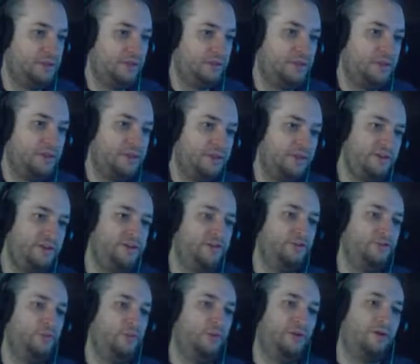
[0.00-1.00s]
So this is
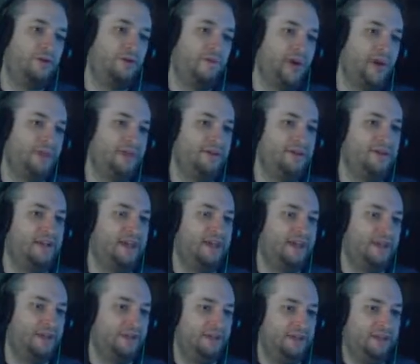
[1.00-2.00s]
more my
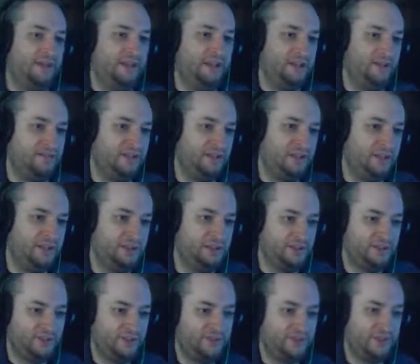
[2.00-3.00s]
style of uh,
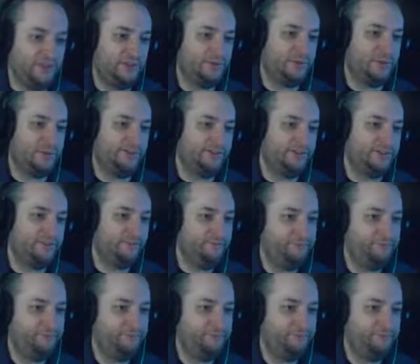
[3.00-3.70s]
side questing.